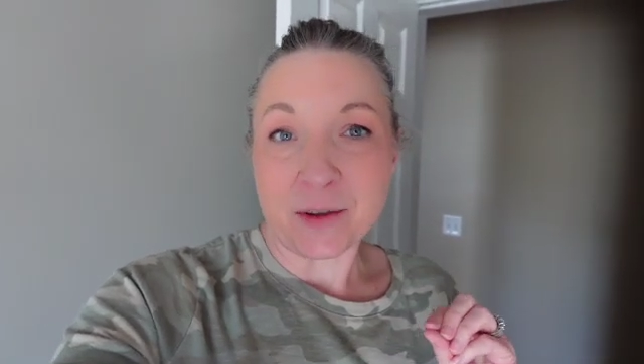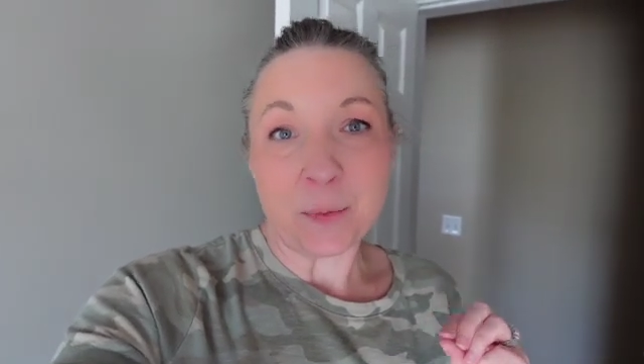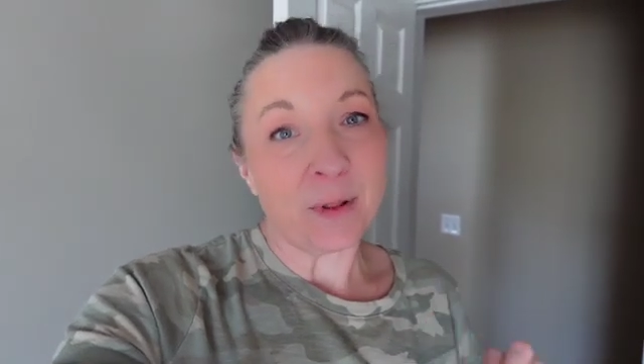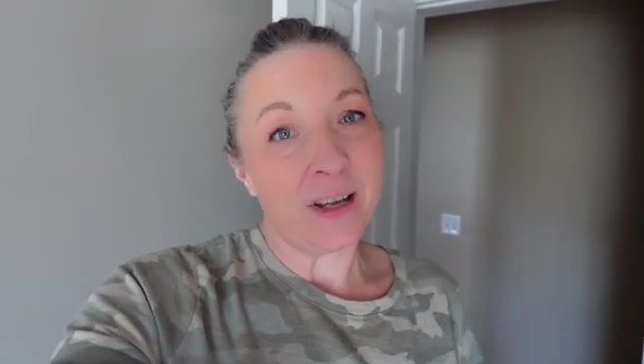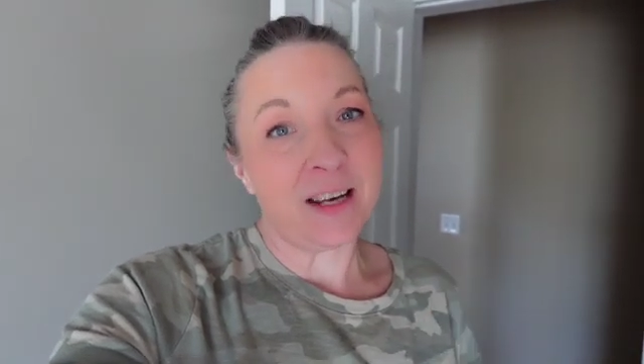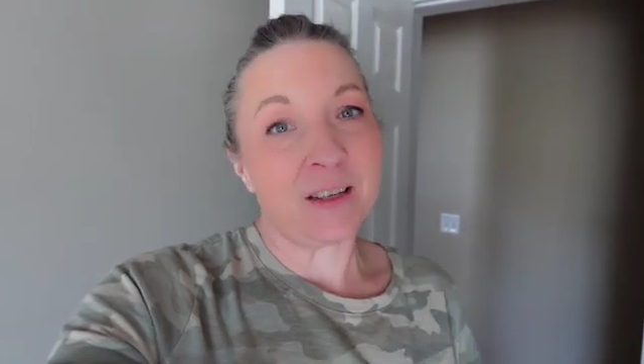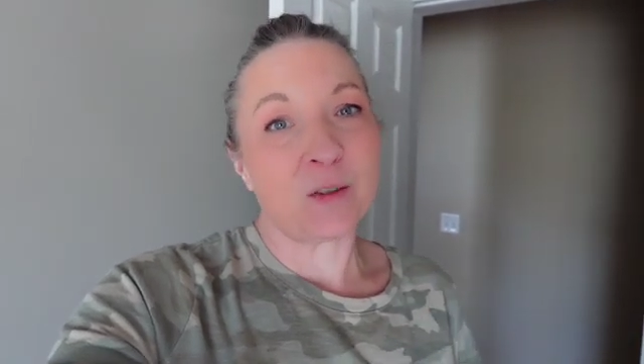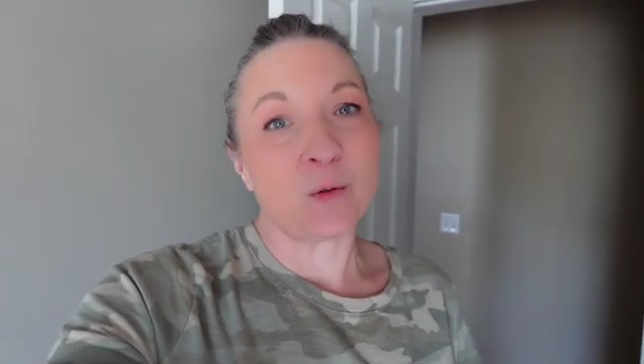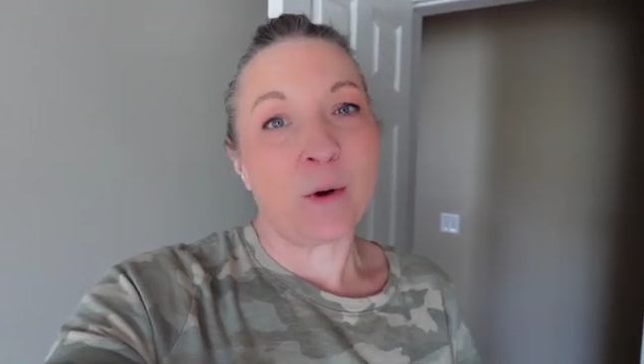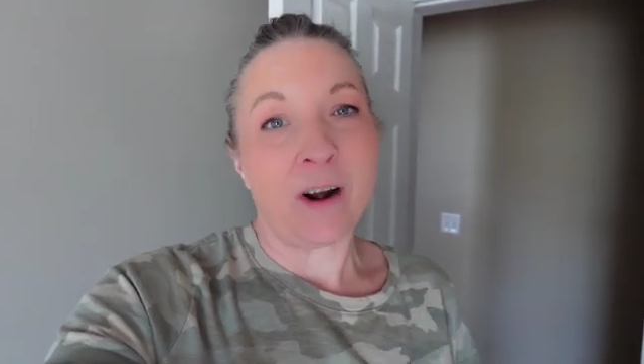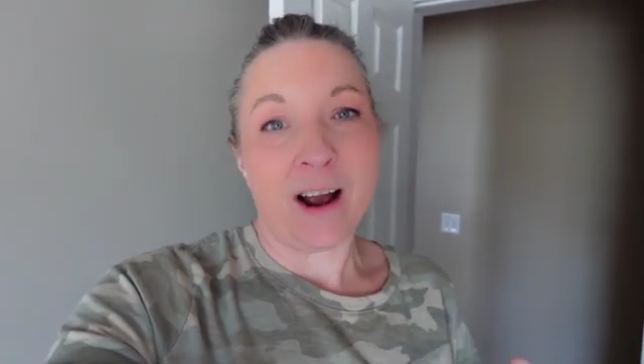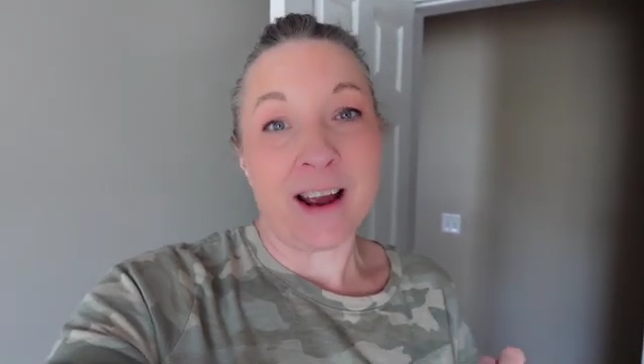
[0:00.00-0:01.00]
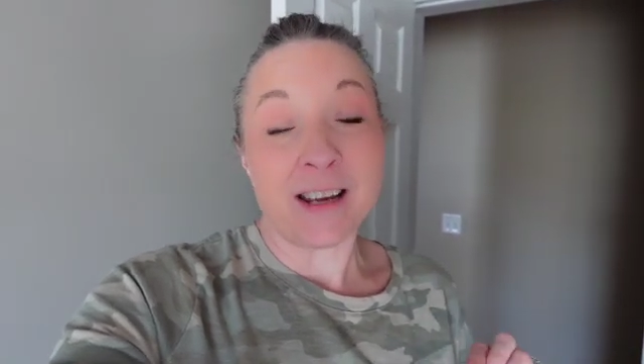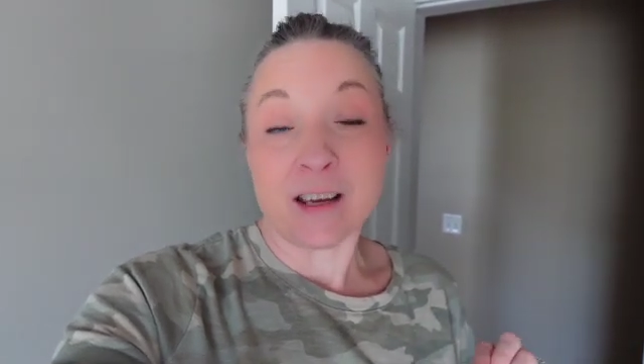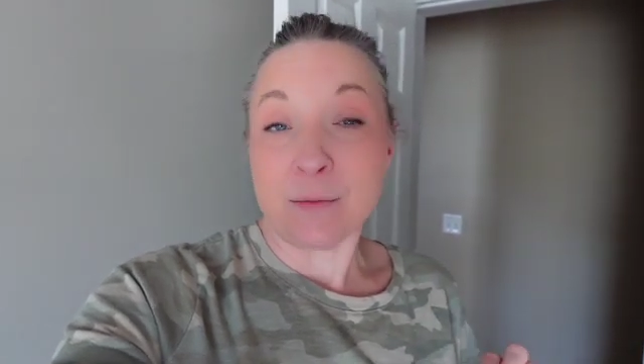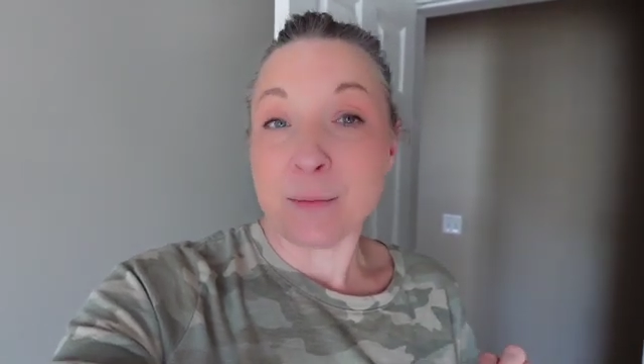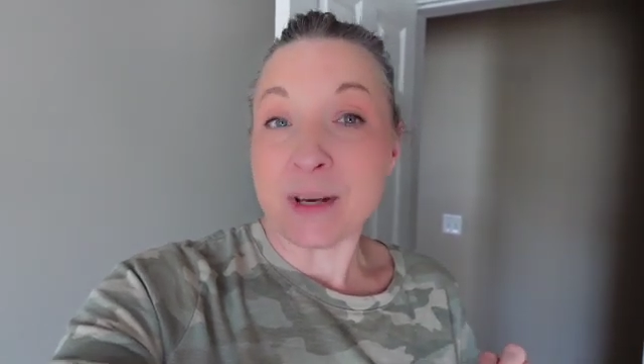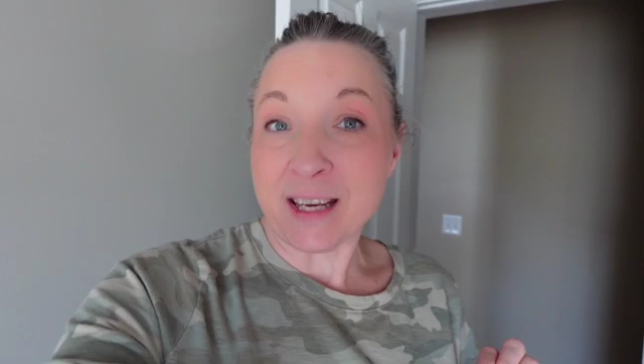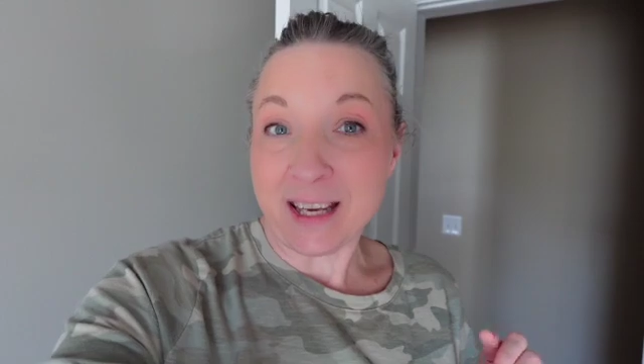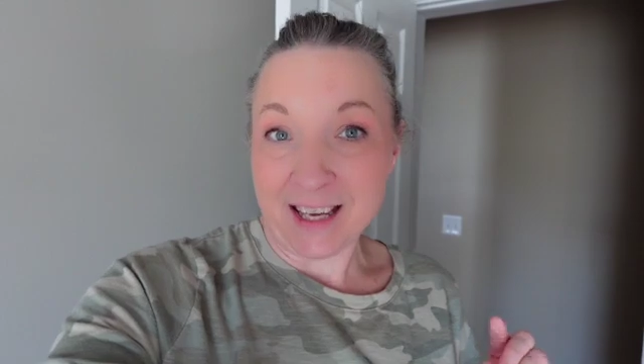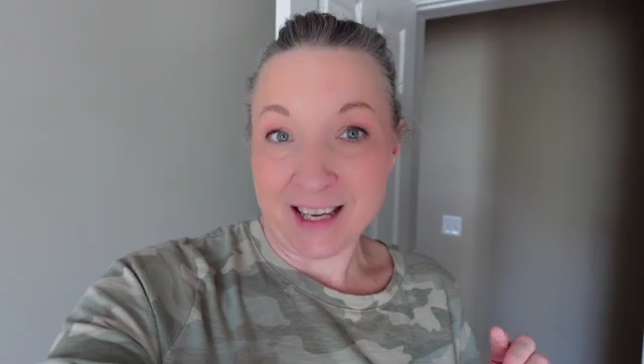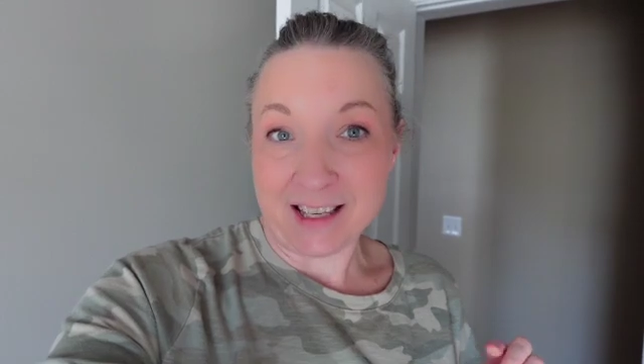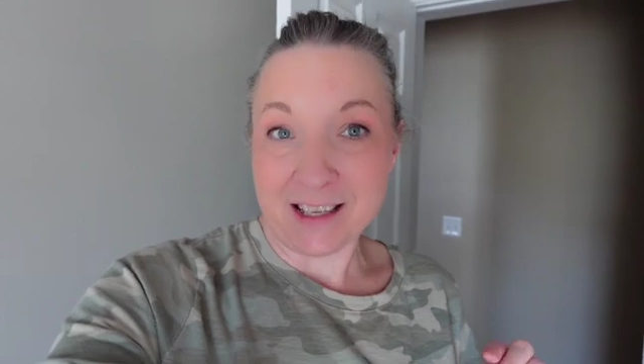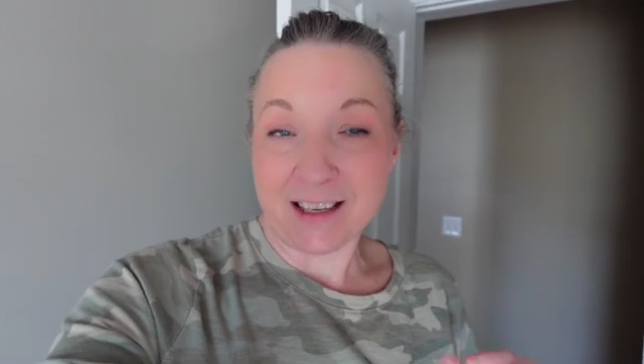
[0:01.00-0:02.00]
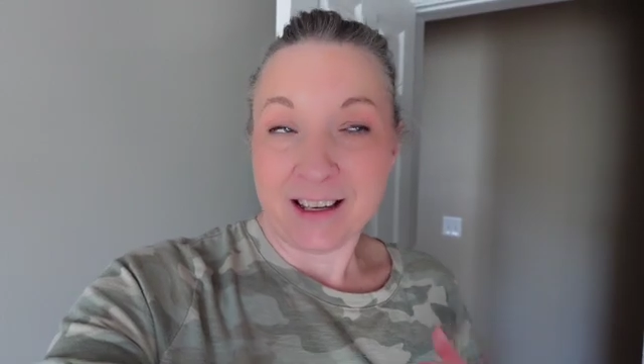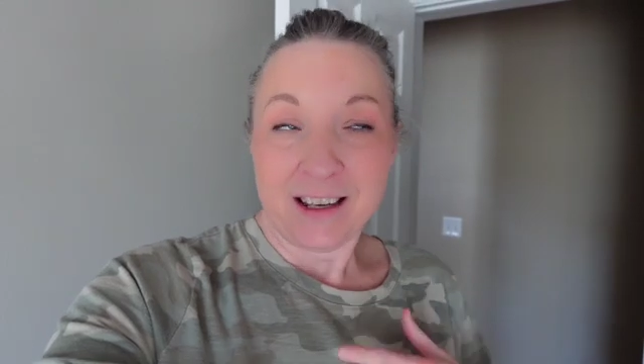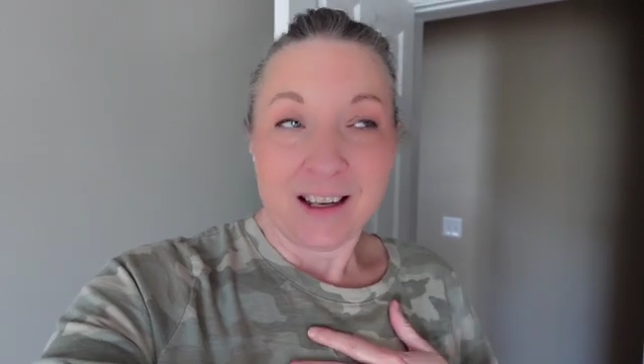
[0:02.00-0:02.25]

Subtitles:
the place where I can begin